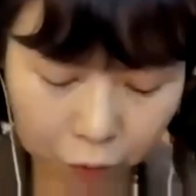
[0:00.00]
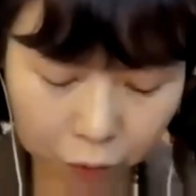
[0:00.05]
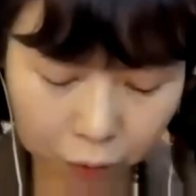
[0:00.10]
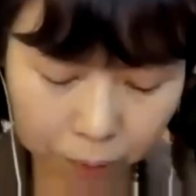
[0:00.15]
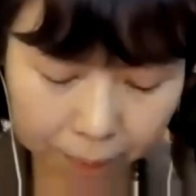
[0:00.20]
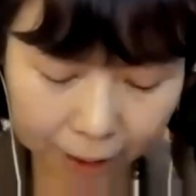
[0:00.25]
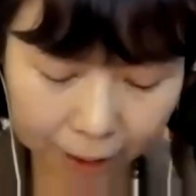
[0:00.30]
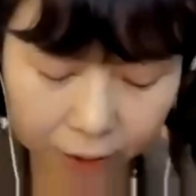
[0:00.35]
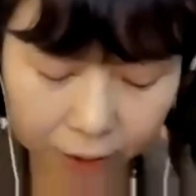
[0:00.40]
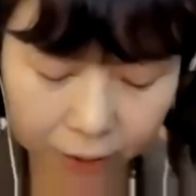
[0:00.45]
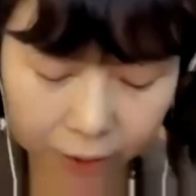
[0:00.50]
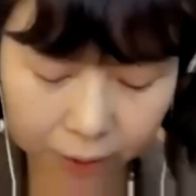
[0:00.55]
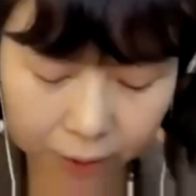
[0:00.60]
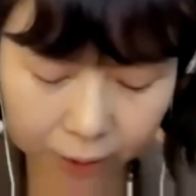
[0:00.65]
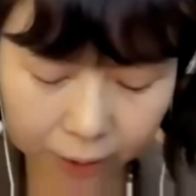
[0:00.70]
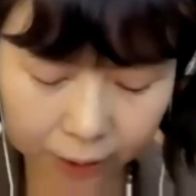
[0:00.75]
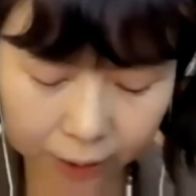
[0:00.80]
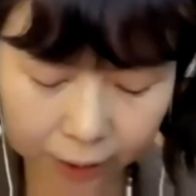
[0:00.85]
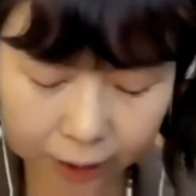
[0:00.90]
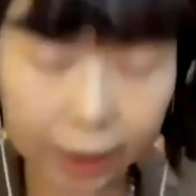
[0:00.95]
make
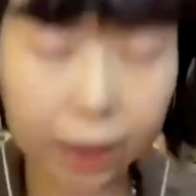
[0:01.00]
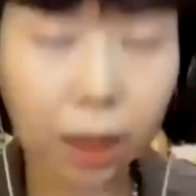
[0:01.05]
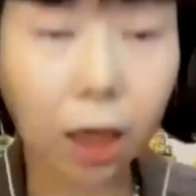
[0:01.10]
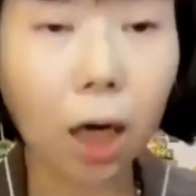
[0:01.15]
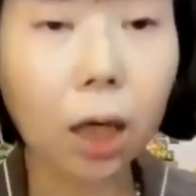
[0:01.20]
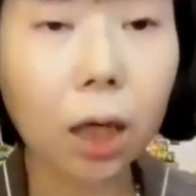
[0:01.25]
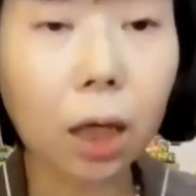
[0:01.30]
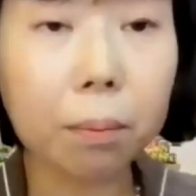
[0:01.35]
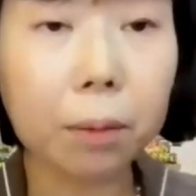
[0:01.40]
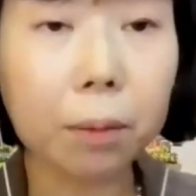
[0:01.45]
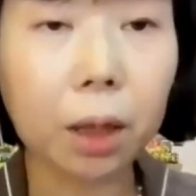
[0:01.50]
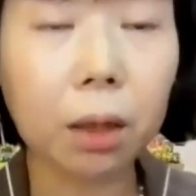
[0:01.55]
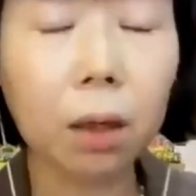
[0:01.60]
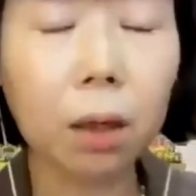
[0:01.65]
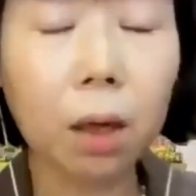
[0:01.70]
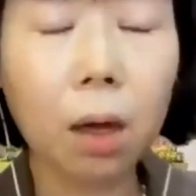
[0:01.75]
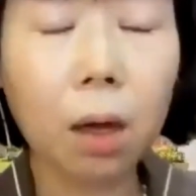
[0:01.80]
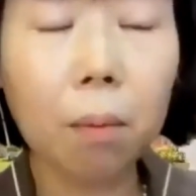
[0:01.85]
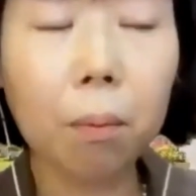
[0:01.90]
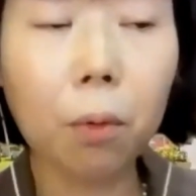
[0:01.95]
its economy
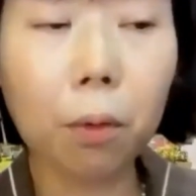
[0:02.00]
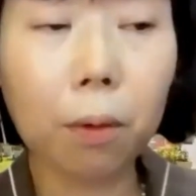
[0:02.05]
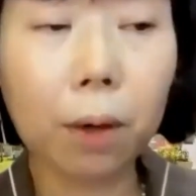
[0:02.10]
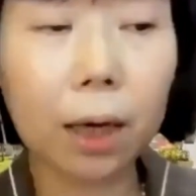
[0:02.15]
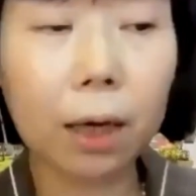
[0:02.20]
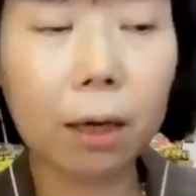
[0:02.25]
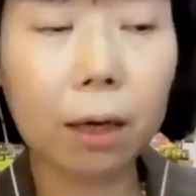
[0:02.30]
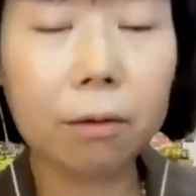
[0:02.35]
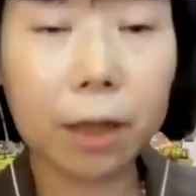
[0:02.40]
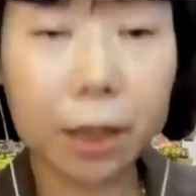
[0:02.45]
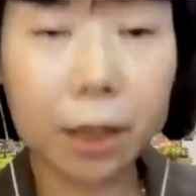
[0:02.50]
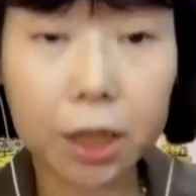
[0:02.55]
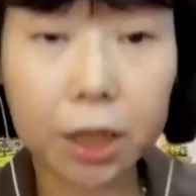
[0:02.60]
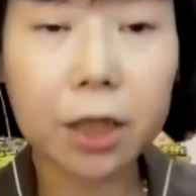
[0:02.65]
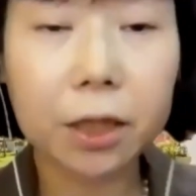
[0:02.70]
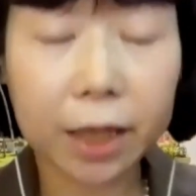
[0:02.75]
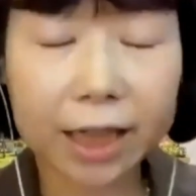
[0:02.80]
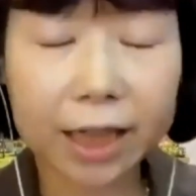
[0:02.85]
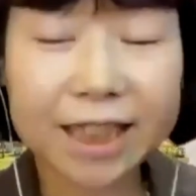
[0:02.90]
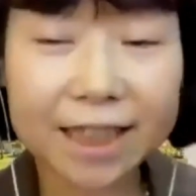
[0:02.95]
more
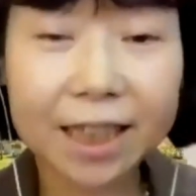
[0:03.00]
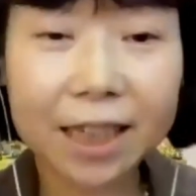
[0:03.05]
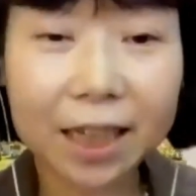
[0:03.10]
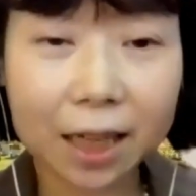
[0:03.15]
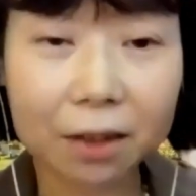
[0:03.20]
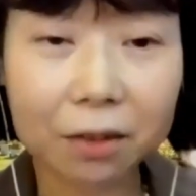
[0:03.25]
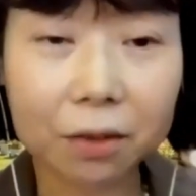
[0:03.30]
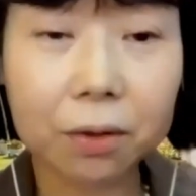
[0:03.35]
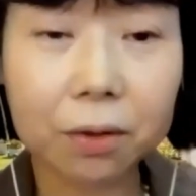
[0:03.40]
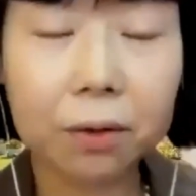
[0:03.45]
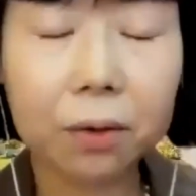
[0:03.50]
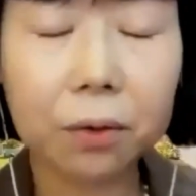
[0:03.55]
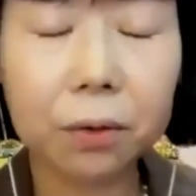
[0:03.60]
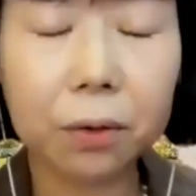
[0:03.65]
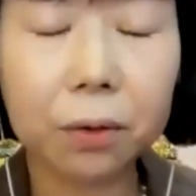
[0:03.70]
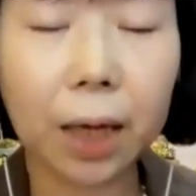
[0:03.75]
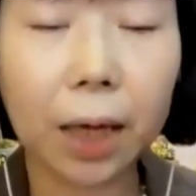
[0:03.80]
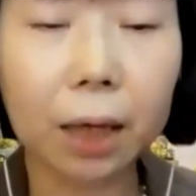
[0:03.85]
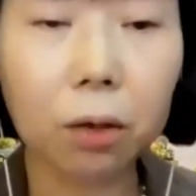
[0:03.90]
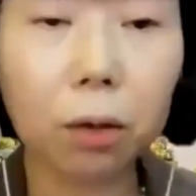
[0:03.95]
resilient
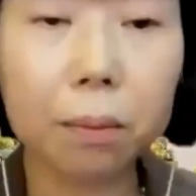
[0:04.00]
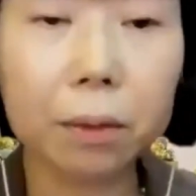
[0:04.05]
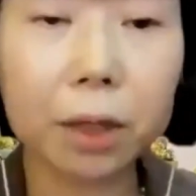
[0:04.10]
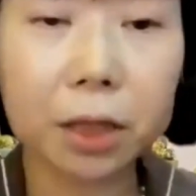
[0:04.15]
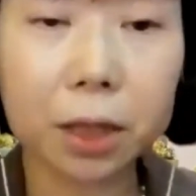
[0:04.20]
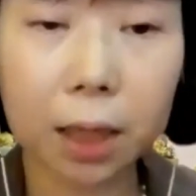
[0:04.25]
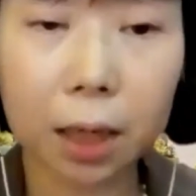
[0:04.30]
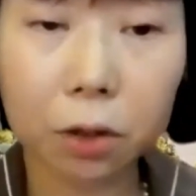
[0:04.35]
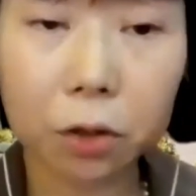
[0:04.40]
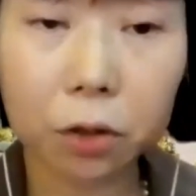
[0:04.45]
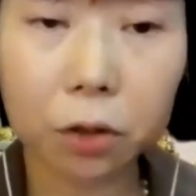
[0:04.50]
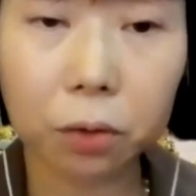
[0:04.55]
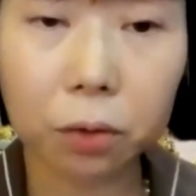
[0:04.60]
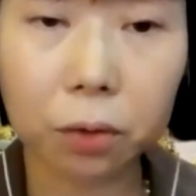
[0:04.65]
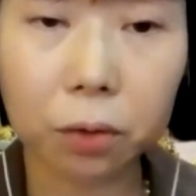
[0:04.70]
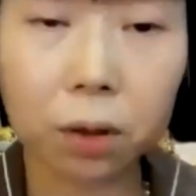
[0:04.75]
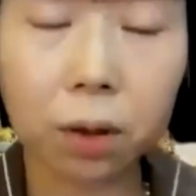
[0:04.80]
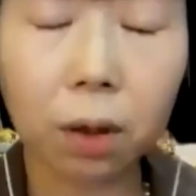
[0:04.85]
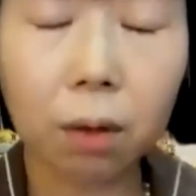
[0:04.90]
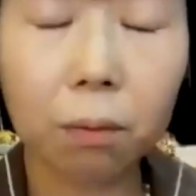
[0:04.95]
to economic
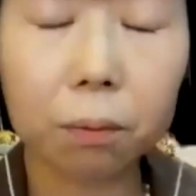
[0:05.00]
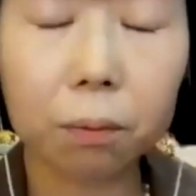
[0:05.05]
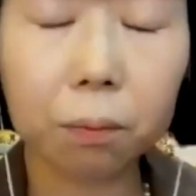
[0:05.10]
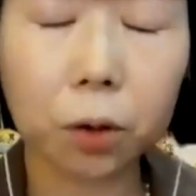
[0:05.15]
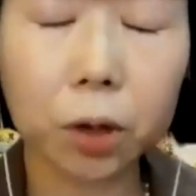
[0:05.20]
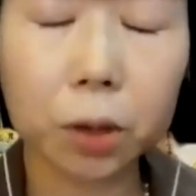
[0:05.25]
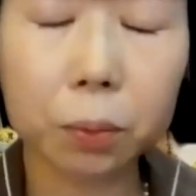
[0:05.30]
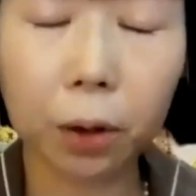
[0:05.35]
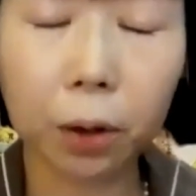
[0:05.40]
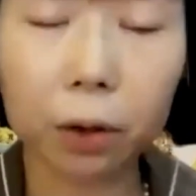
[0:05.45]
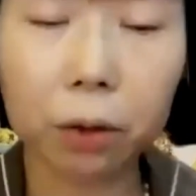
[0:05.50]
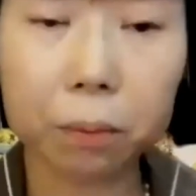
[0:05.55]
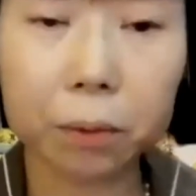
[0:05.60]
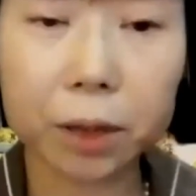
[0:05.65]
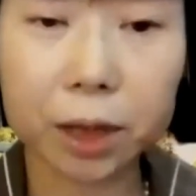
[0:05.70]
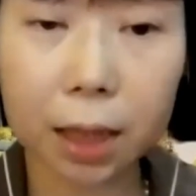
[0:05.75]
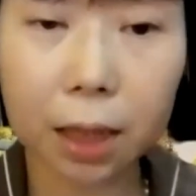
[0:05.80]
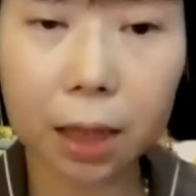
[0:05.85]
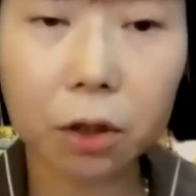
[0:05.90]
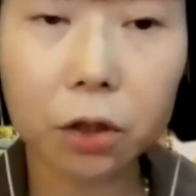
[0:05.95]
sanctions, possible economic
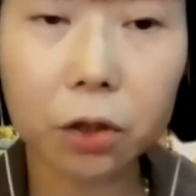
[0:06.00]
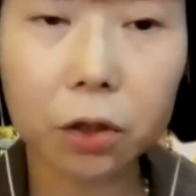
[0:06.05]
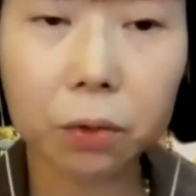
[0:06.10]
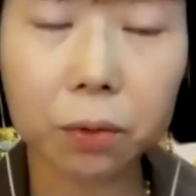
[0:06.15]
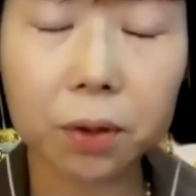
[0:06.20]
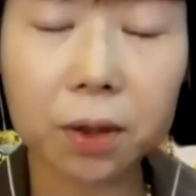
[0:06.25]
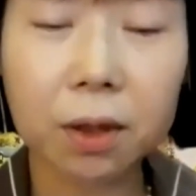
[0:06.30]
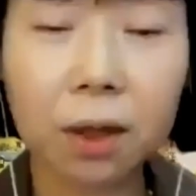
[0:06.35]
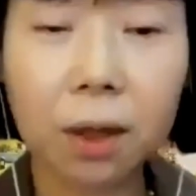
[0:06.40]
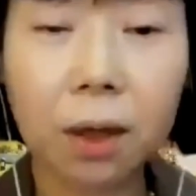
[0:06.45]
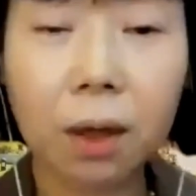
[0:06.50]
sanctions.